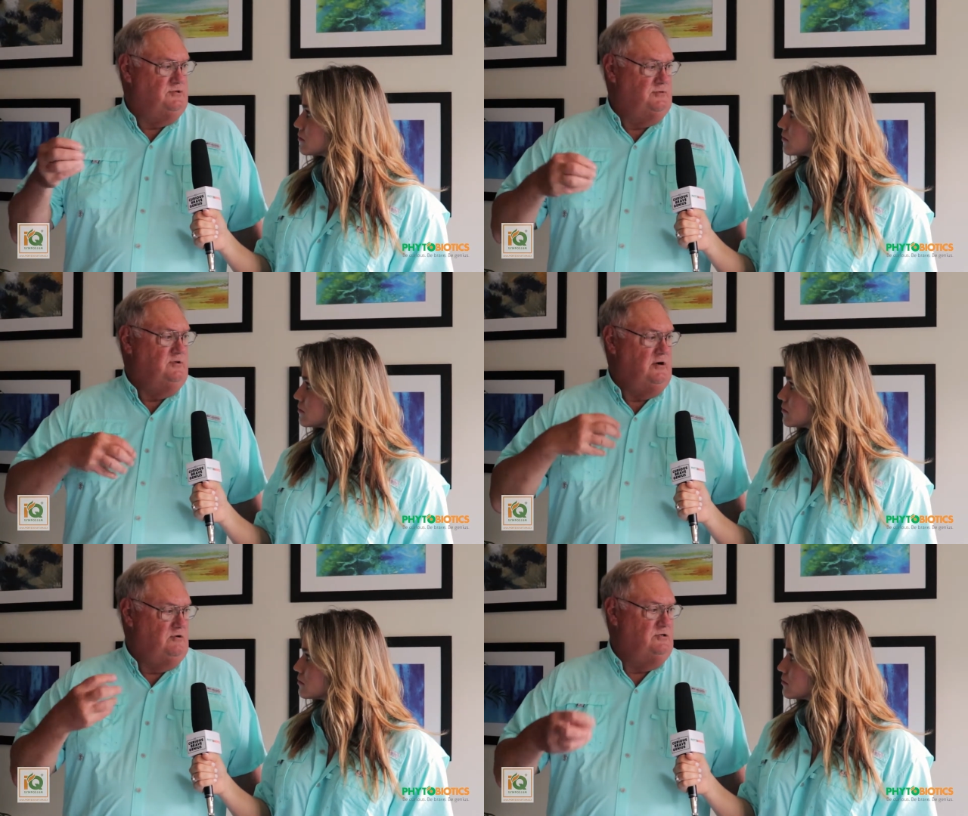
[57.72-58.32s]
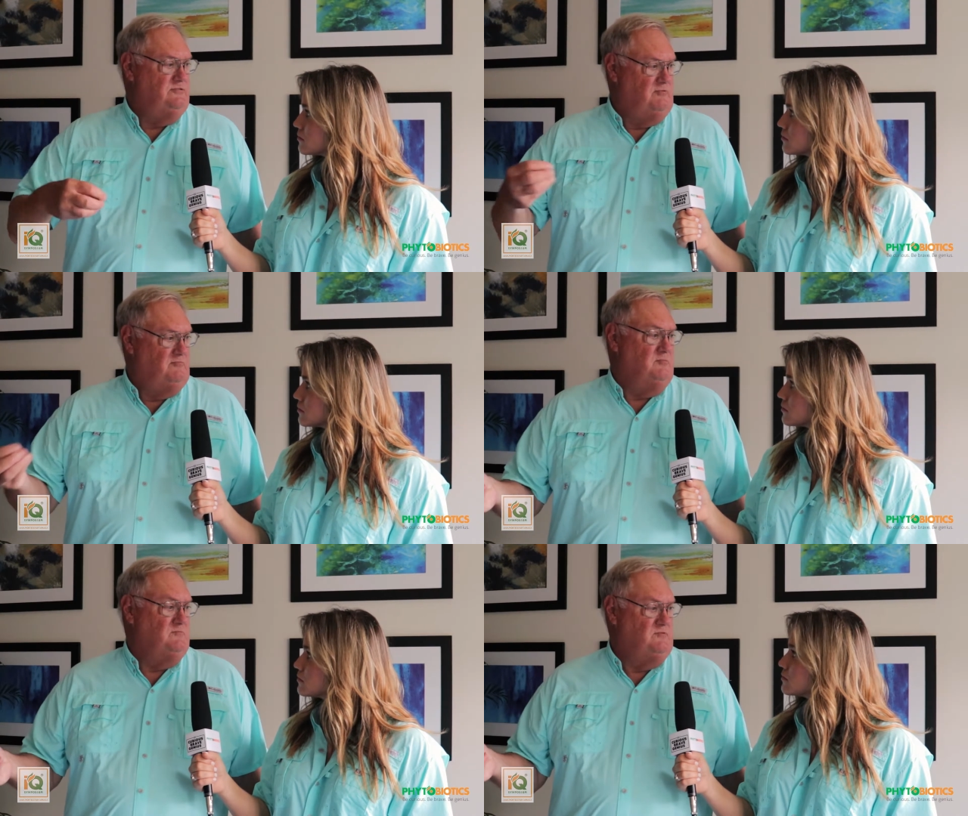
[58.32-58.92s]
Speaker 1: in through there just
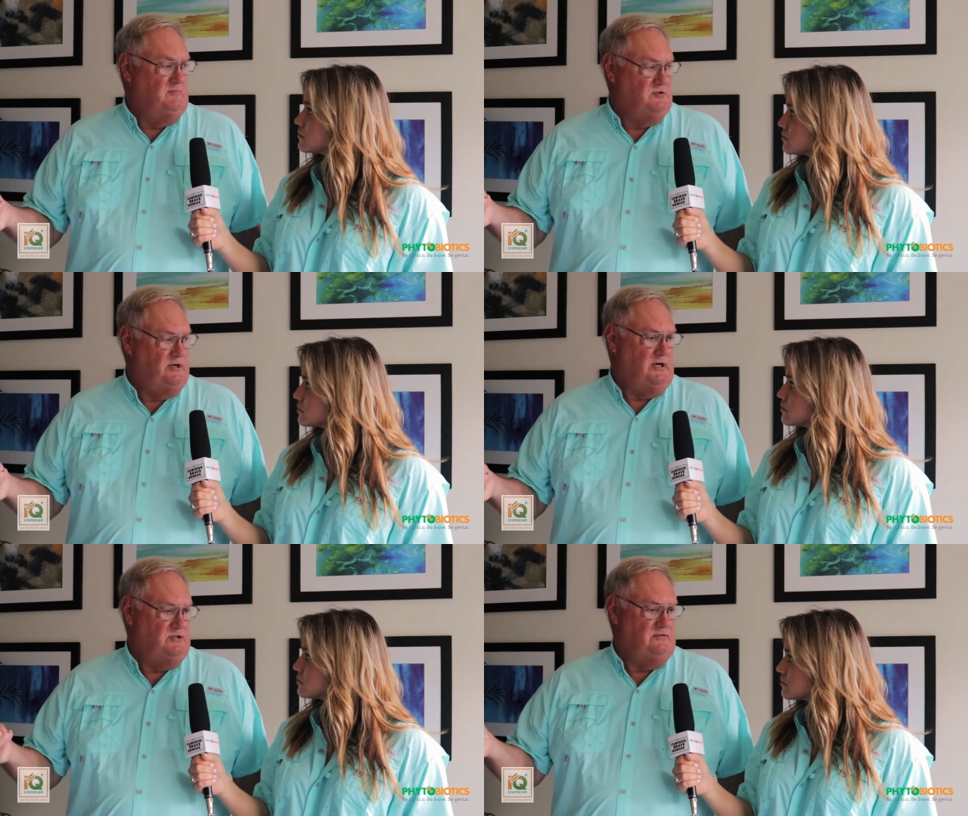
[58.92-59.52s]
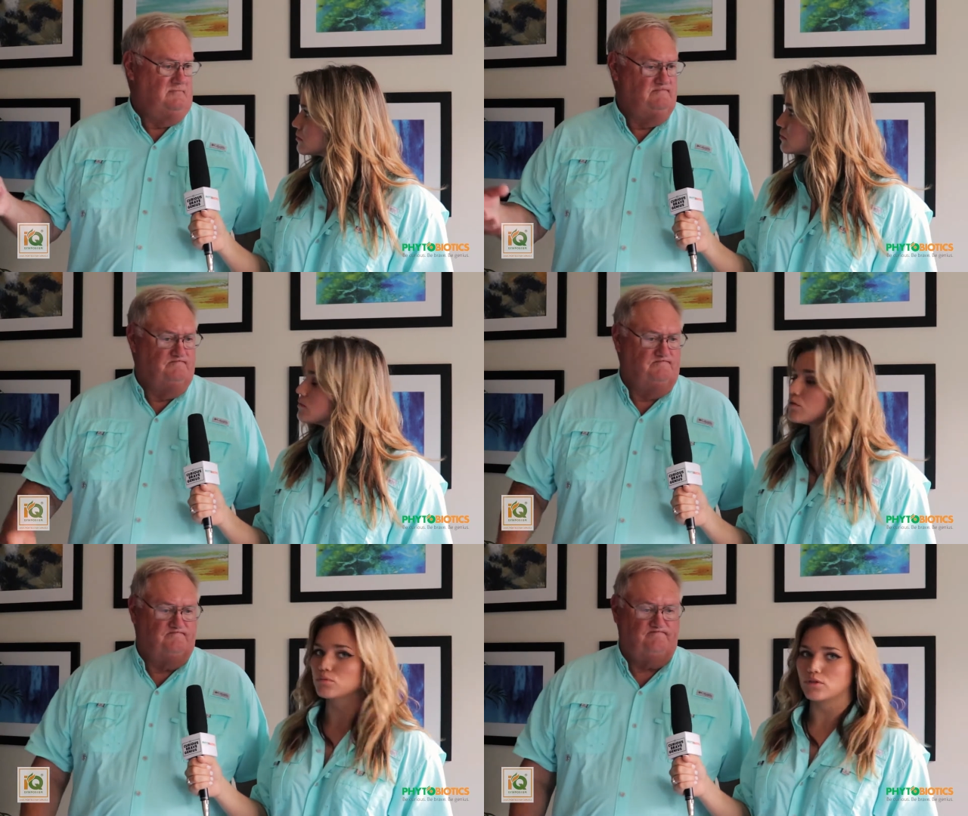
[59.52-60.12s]
from, from stress.
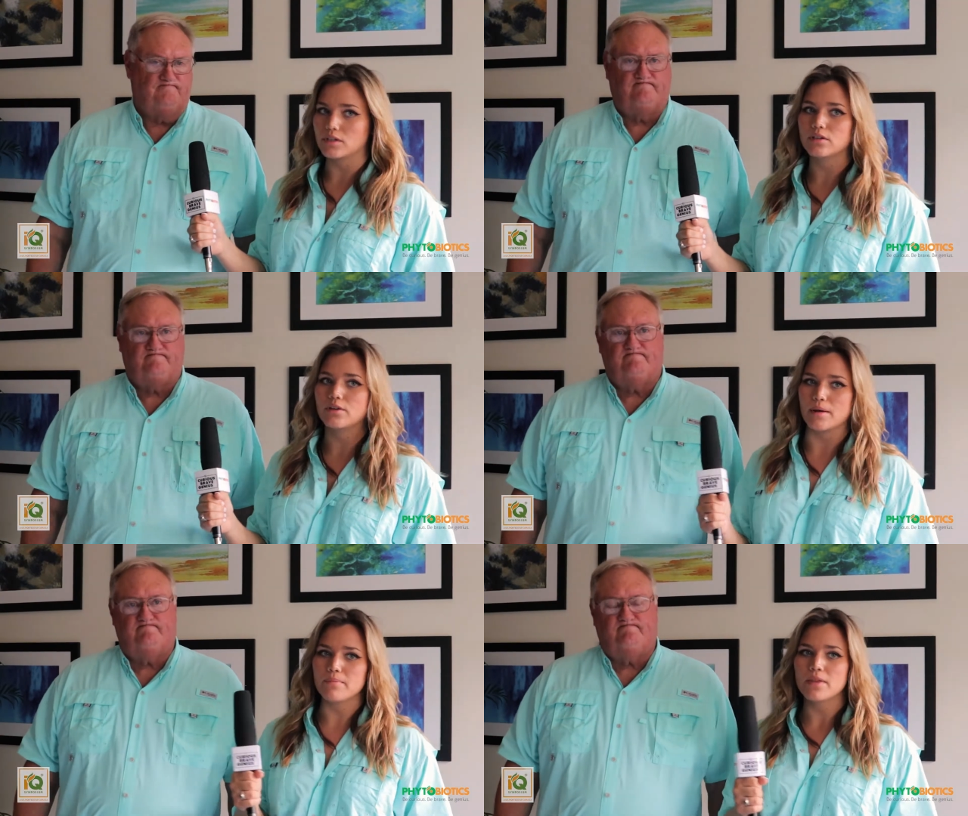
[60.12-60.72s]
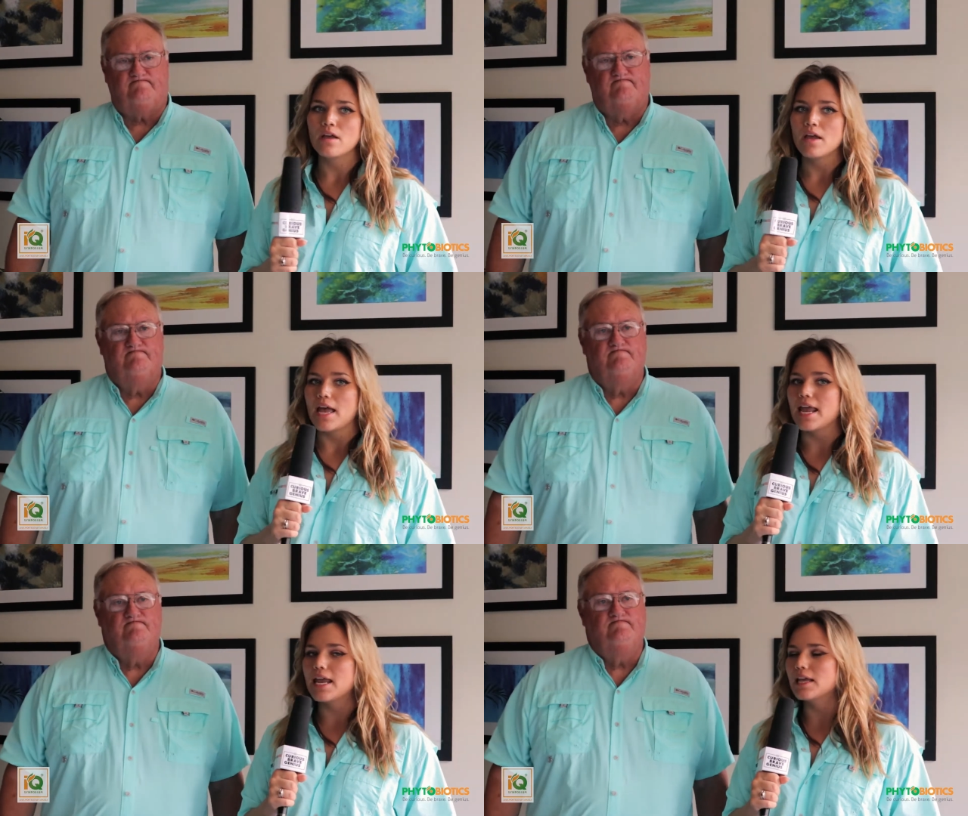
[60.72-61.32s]
Speaker 2: stress, okay.
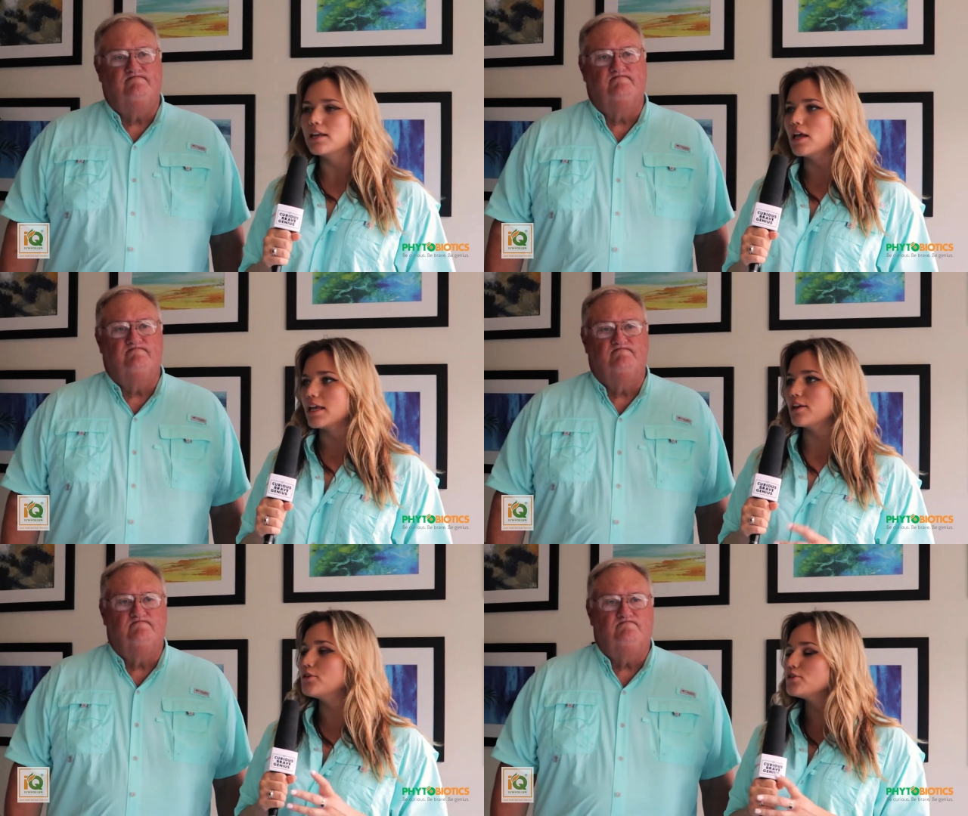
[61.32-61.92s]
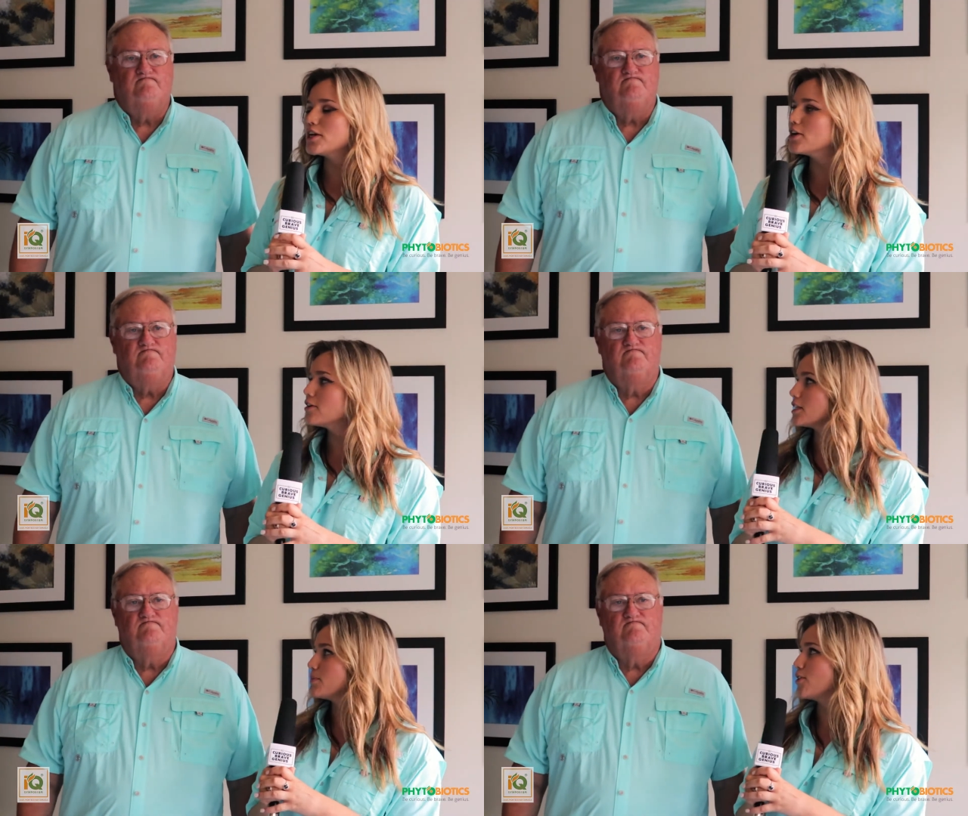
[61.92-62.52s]
And can you
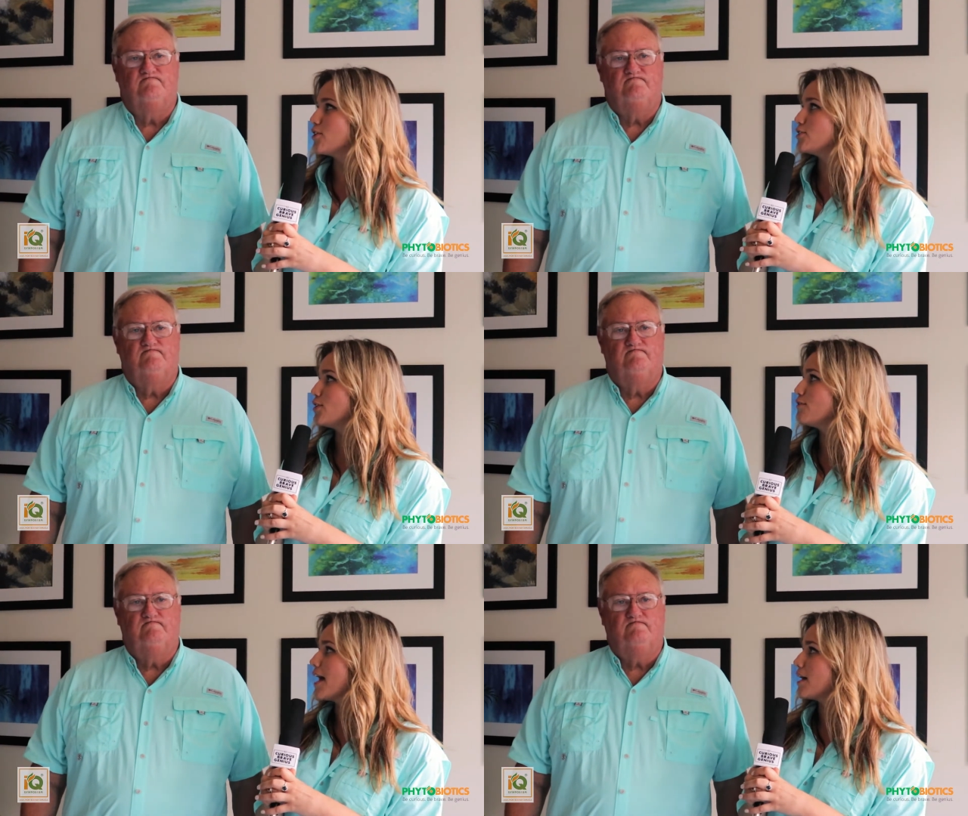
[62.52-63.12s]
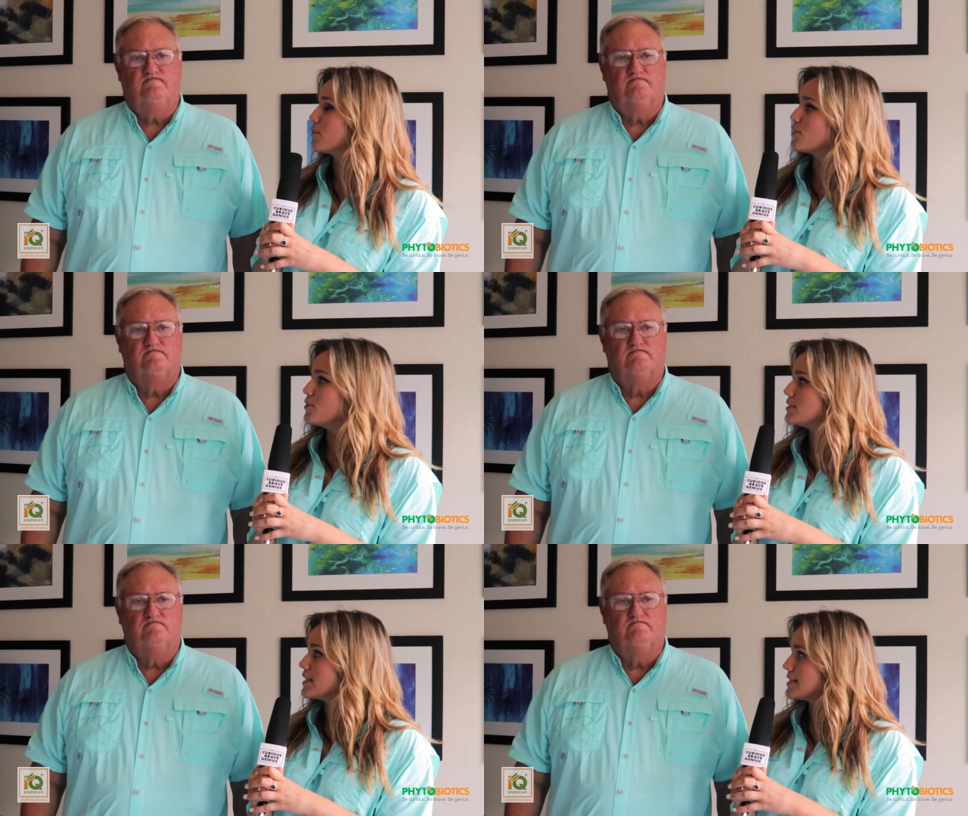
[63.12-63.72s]
share an experience you've had
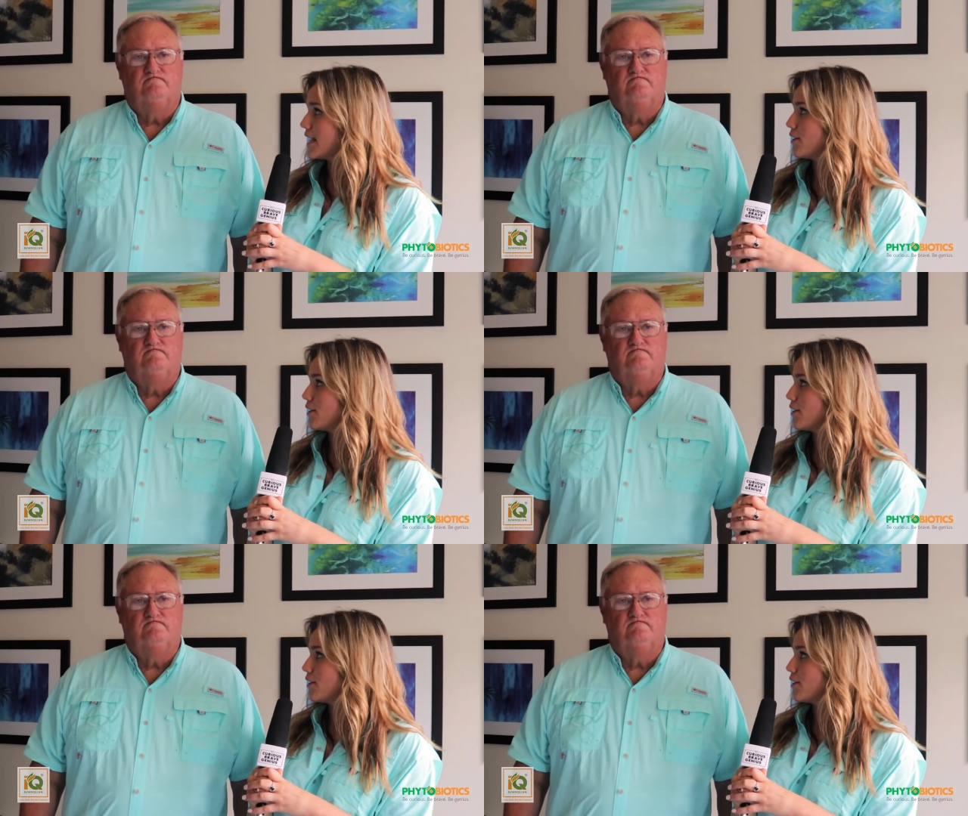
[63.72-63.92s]
with using